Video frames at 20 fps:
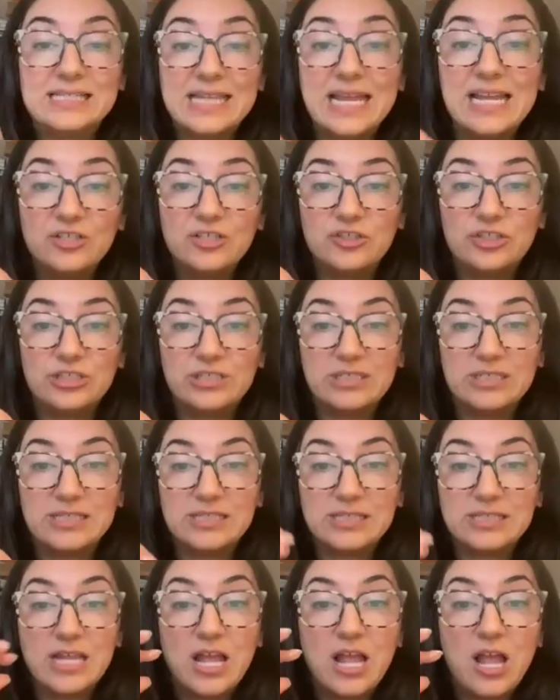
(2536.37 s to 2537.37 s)

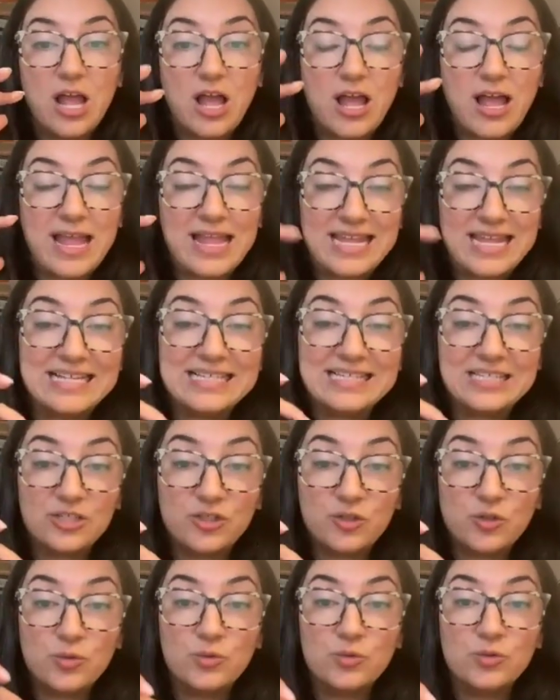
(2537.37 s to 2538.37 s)
Sanctions is
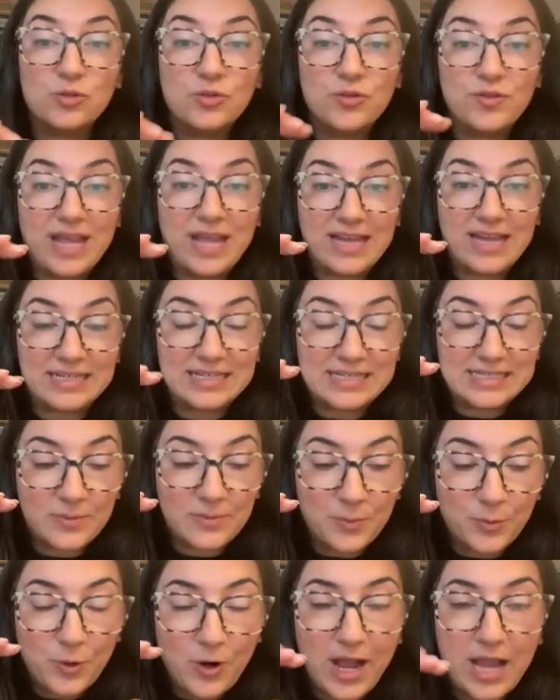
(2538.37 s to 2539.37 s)
a tool that
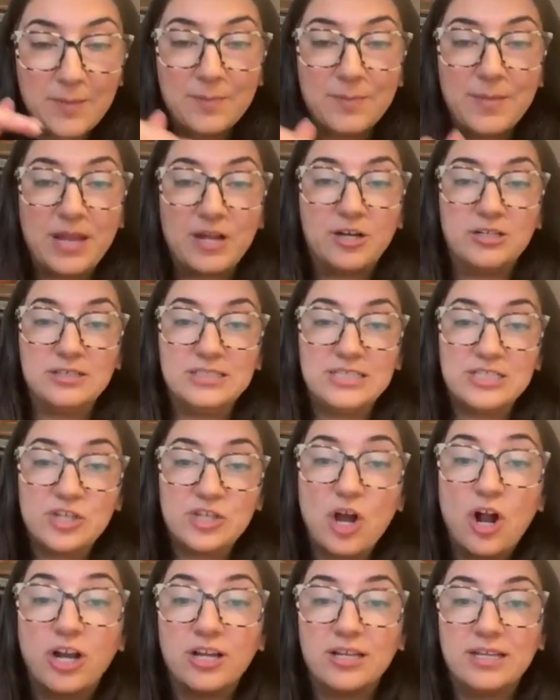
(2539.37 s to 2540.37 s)
is primarily
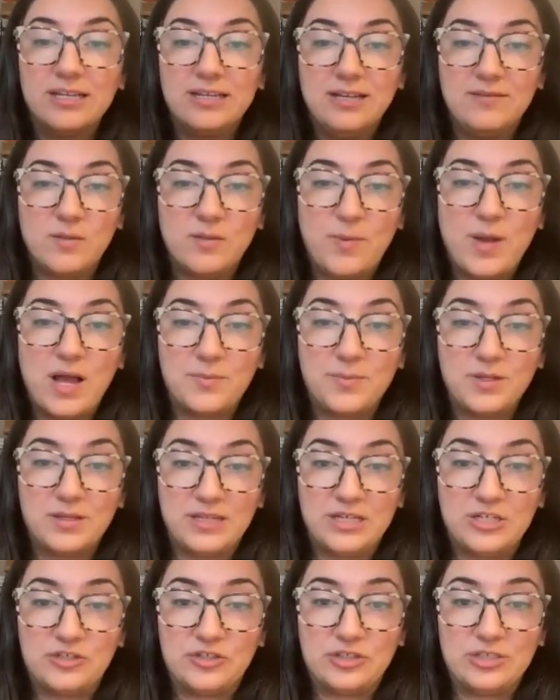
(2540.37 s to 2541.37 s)
targeting the
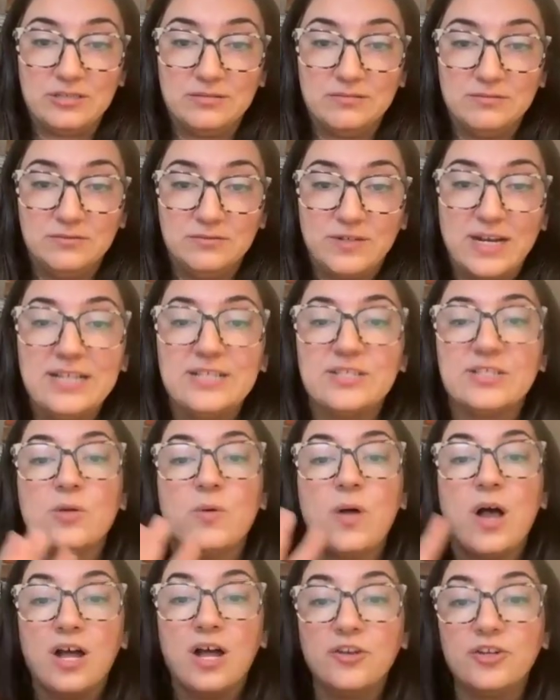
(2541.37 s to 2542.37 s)
population, right?
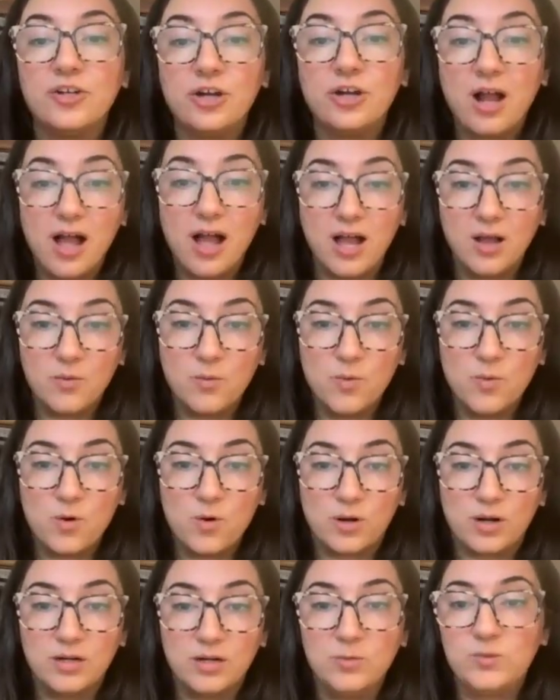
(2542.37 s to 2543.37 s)
So under hot
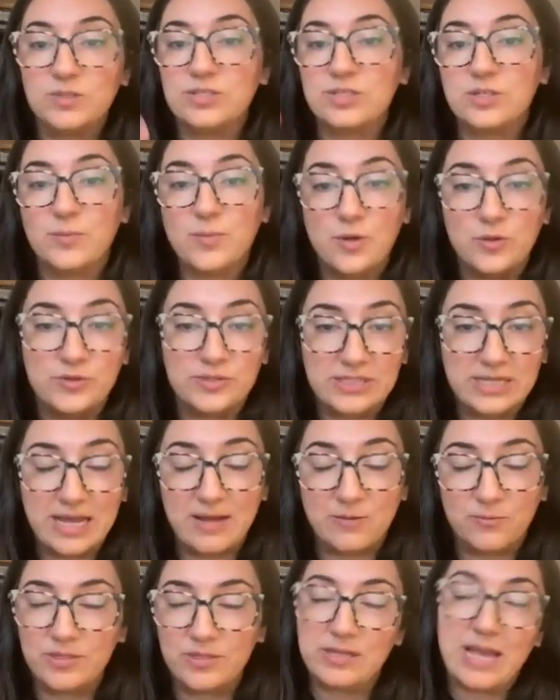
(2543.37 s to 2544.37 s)
war, we're supposed to
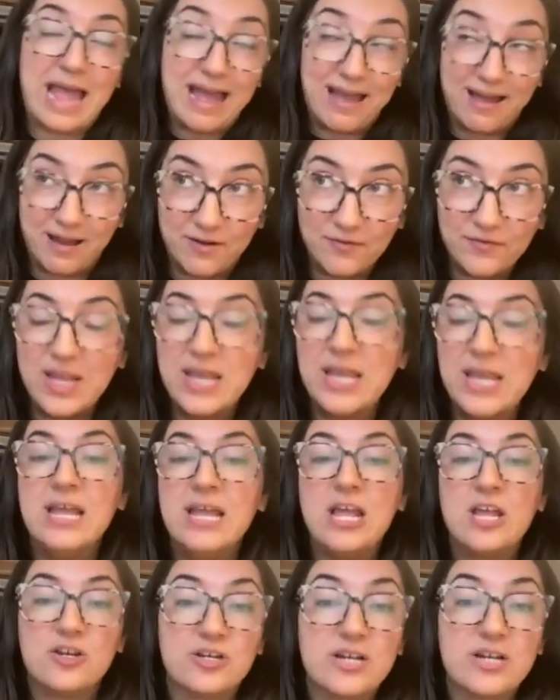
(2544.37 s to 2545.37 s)
have
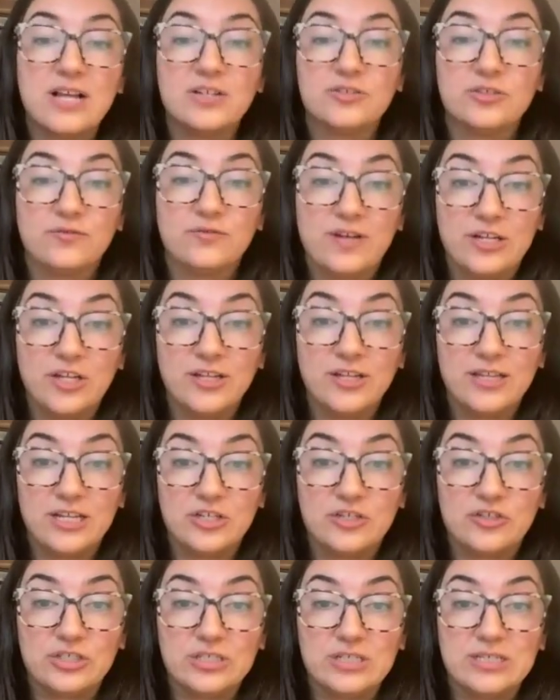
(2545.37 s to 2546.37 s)
international
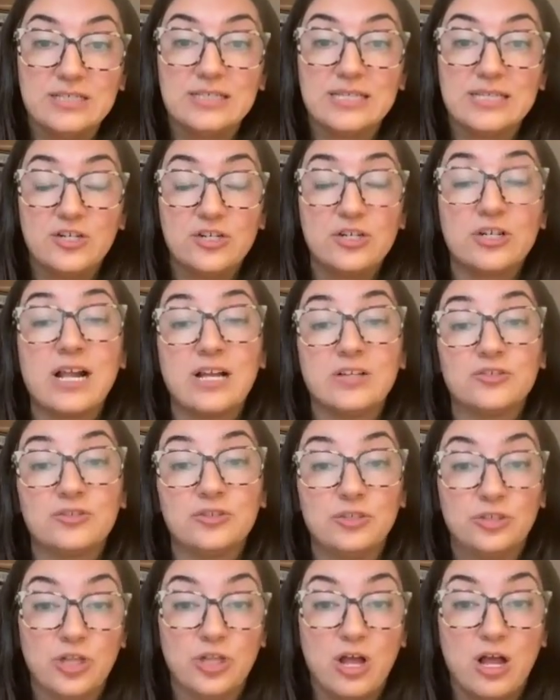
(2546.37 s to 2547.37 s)
regulations and
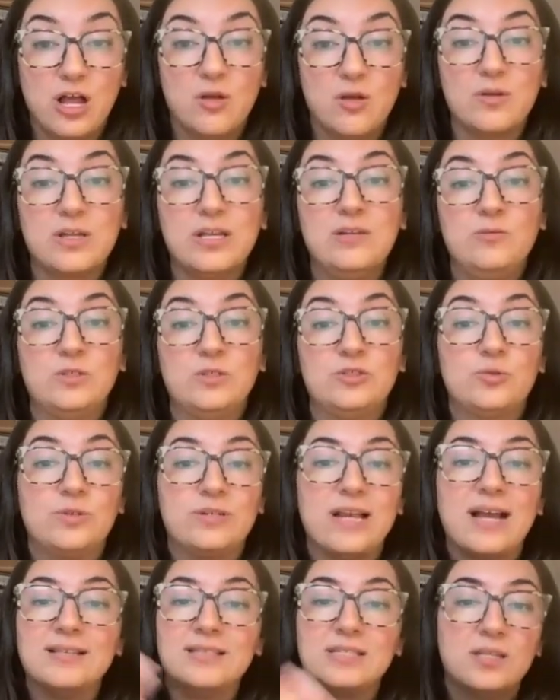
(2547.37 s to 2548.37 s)
international law in which
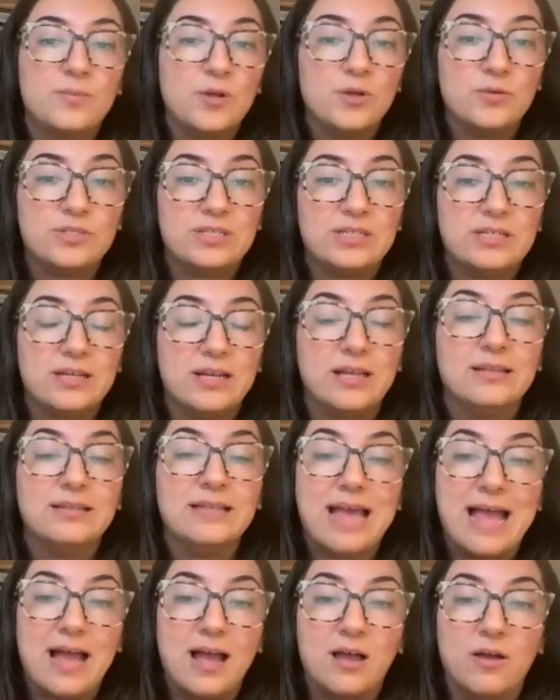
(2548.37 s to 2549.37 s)
we're not supposed to
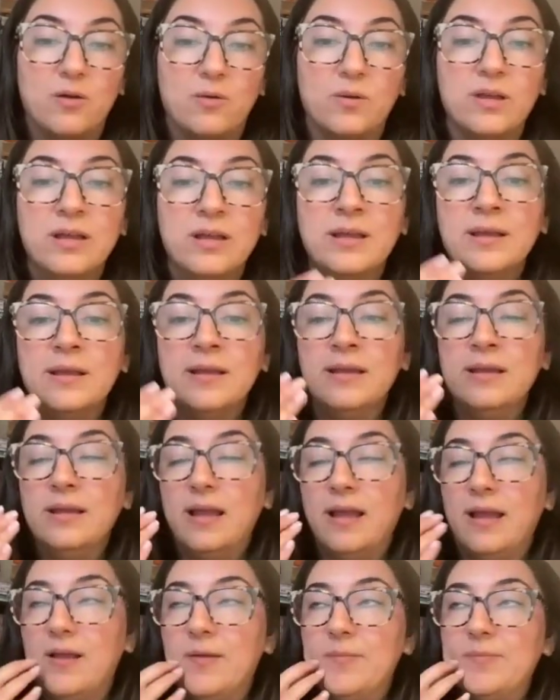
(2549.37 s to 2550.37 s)
allow
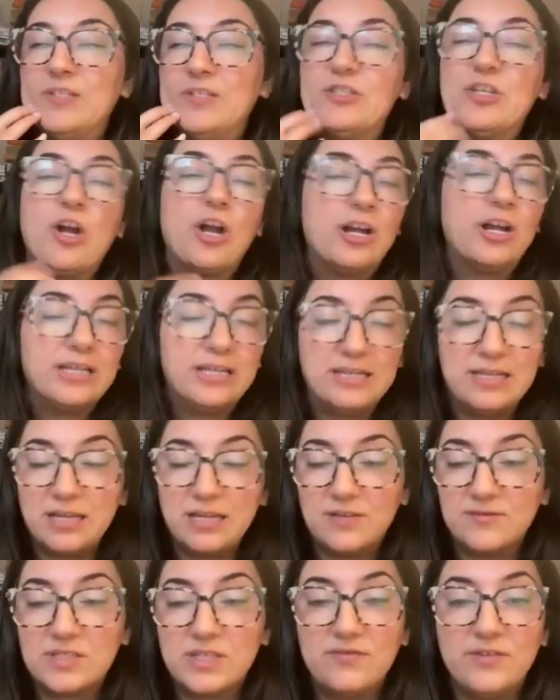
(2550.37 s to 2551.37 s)
the
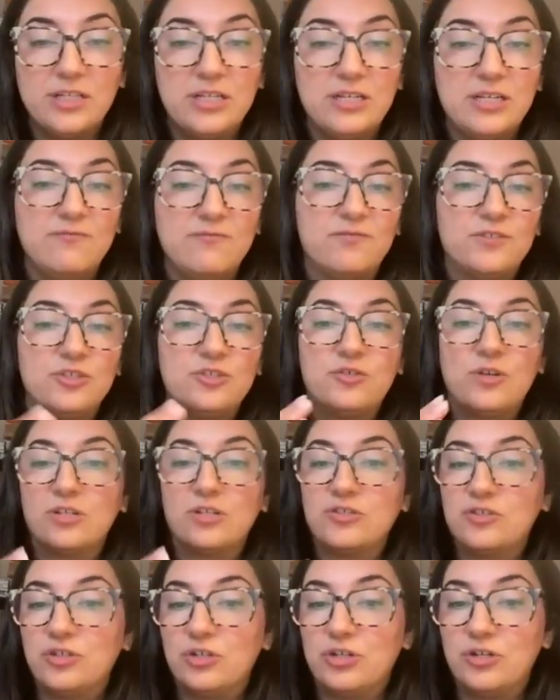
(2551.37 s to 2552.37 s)
targeting of civilian
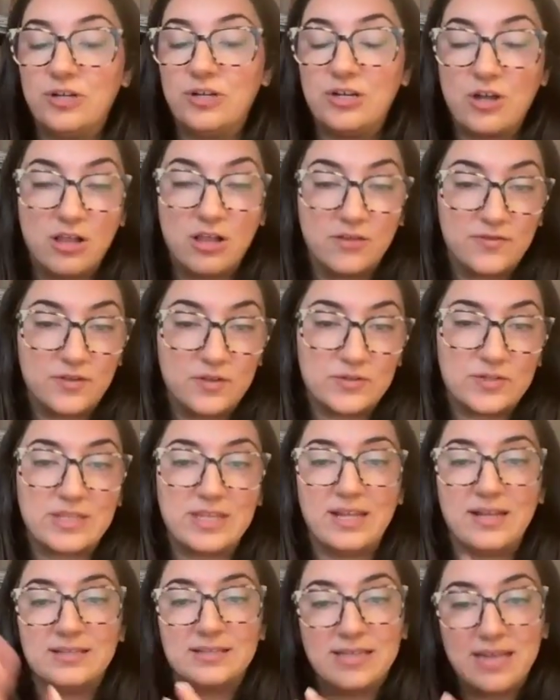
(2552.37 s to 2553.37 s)
infrastructure and all of those
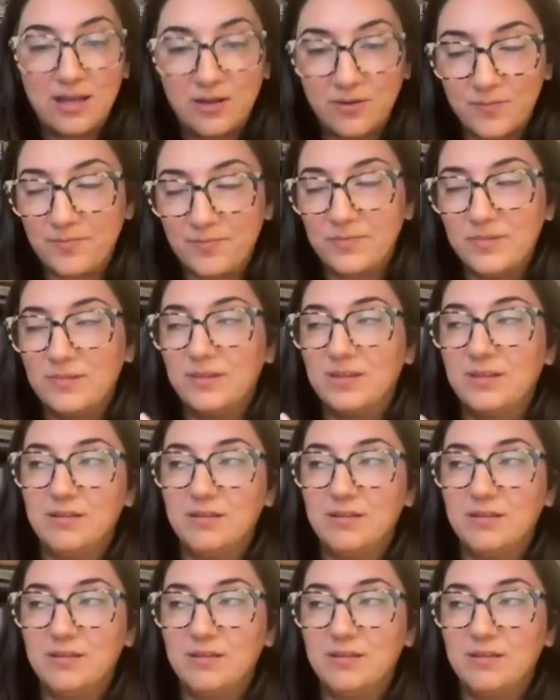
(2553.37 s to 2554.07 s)
things. Now,